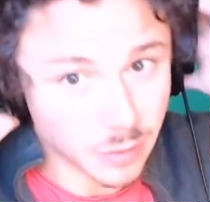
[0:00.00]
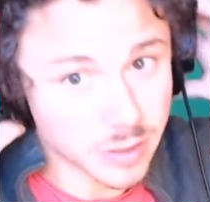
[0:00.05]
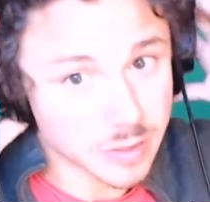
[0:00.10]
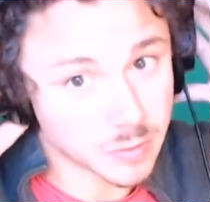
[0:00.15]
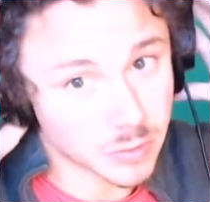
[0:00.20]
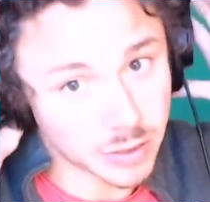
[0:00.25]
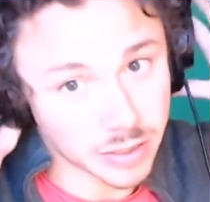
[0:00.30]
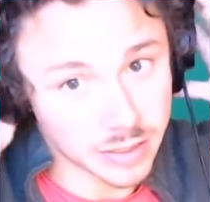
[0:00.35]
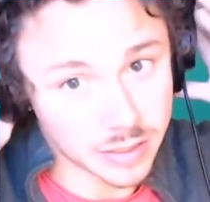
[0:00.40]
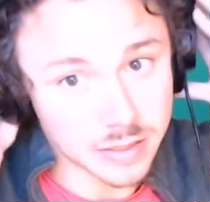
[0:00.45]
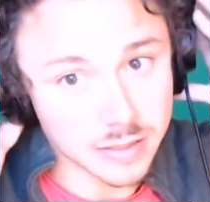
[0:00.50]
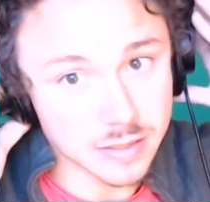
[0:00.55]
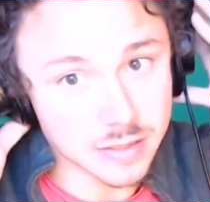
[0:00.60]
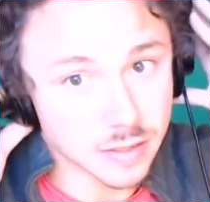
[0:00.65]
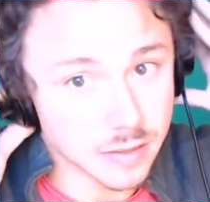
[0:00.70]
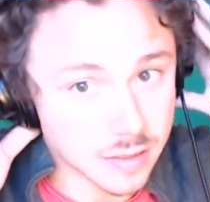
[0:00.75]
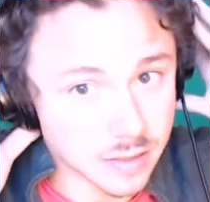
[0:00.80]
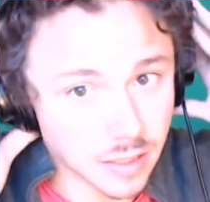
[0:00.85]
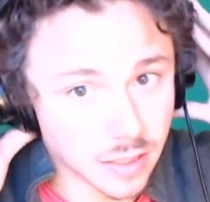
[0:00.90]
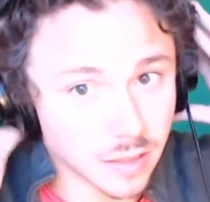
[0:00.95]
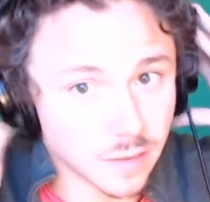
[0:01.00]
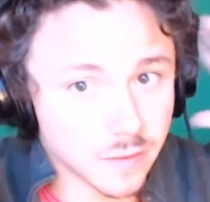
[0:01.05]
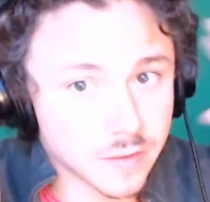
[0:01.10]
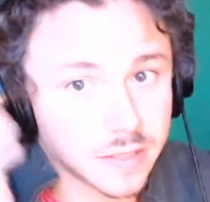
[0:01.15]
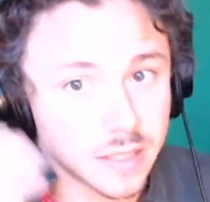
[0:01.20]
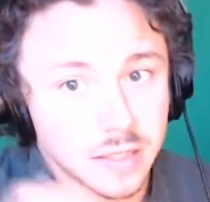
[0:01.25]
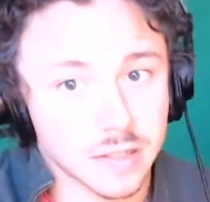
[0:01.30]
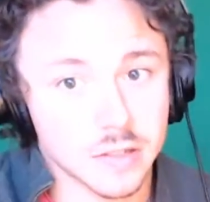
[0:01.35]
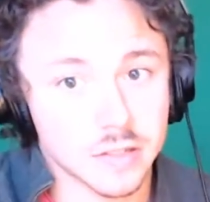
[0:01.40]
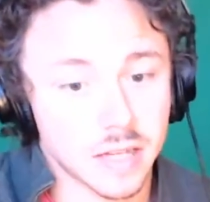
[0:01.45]
pretty easy to solve because
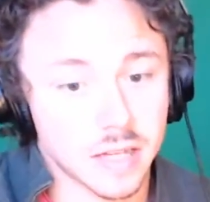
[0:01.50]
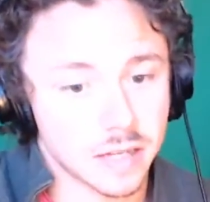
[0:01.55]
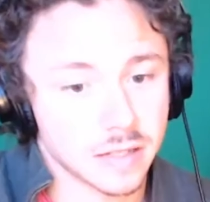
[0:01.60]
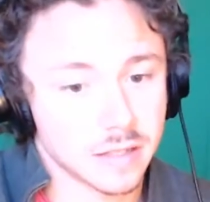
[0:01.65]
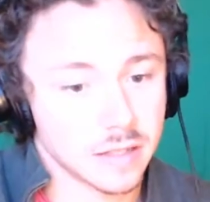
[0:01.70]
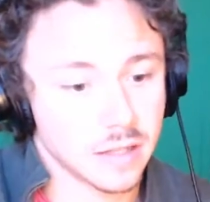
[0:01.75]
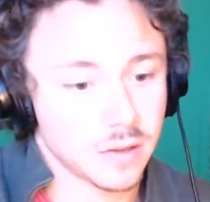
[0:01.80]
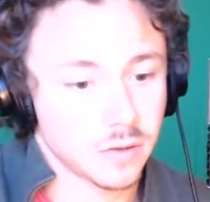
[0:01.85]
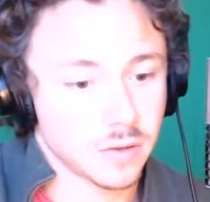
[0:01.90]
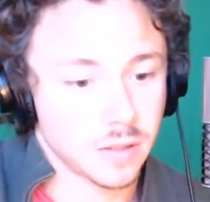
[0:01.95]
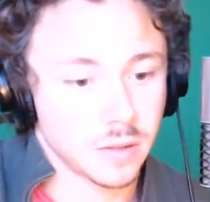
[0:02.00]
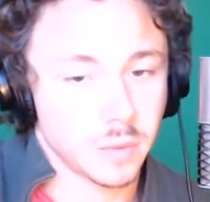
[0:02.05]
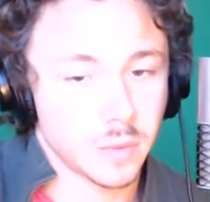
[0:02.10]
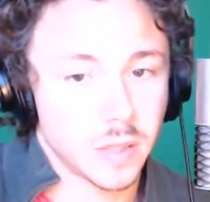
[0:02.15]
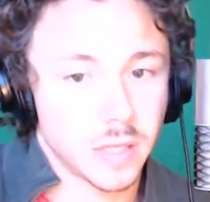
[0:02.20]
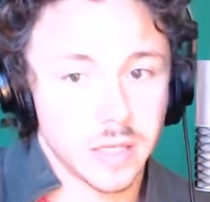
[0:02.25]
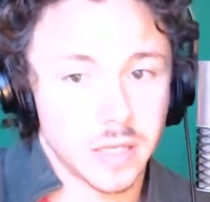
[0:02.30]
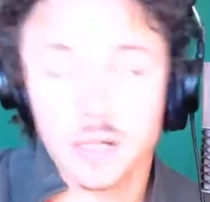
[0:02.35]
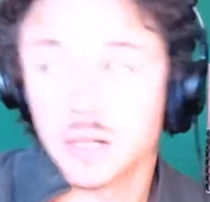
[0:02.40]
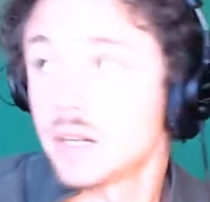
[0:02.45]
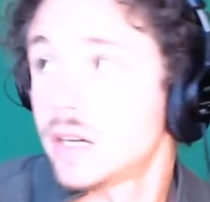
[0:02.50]
I can just add an Ethernet wire.